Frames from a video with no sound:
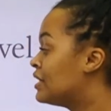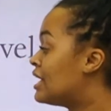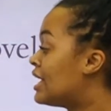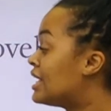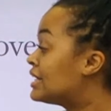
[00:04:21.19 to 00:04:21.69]

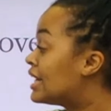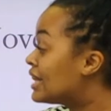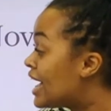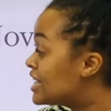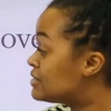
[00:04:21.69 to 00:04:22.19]
In
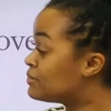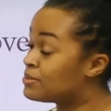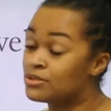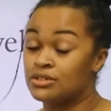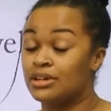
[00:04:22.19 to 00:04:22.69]
class, we will
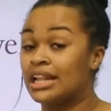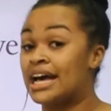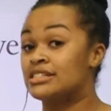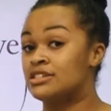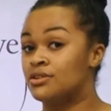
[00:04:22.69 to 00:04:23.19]
do
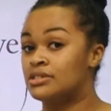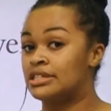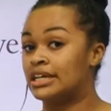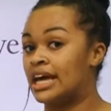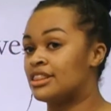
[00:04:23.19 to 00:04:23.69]
class notes
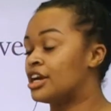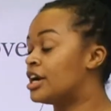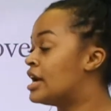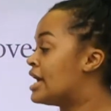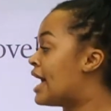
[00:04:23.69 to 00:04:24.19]
together,
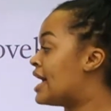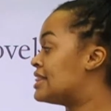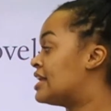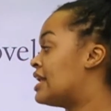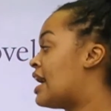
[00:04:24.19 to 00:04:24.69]
and
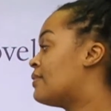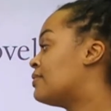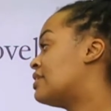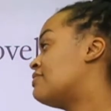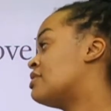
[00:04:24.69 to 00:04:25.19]
then I will
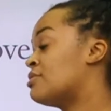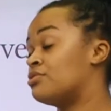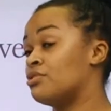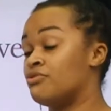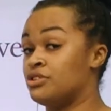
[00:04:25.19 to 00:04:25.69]
give them a
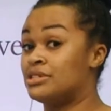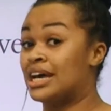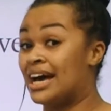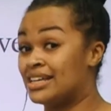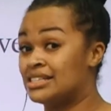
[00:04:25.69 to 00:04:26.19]
review
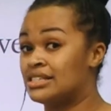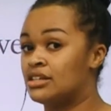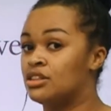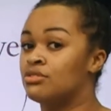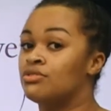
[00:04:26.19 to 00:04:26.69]
test.
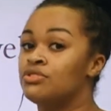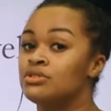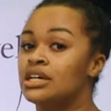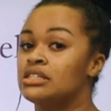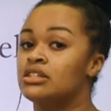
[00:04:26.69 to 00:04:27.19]
The review
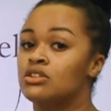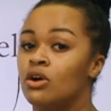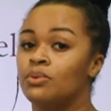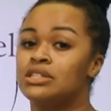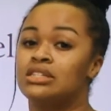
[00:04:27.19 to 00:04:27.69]
test is
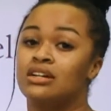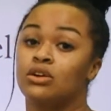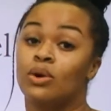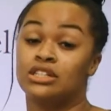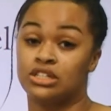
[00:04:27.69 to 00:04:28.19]
always 10
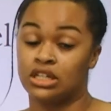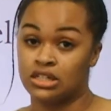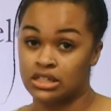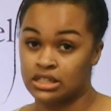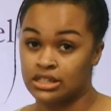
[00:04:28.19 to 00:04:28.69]

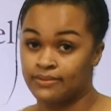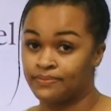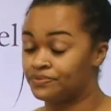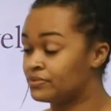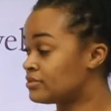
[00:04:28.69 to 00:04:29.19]
questions.
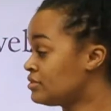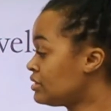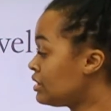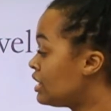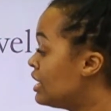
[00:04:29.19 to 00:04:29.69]

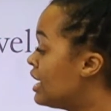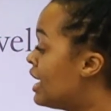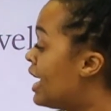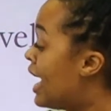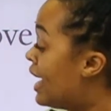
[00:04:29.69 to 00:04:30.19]

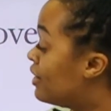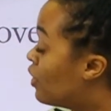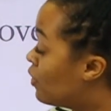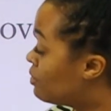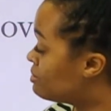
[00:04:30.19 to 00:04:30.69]
At
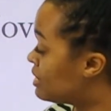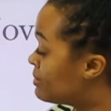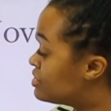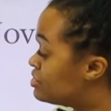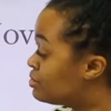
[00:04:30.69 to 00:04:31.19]
home, they
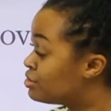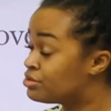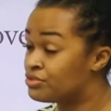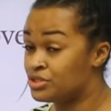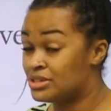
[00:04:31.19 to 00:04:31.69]
must do the
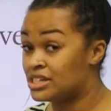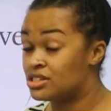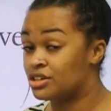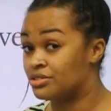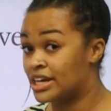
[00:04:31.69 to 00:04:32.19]
review test
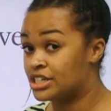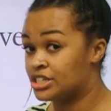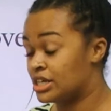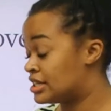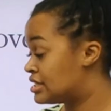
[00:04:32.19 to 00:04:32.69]

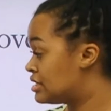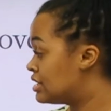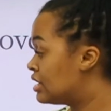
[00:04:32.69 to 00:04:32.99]
corrections.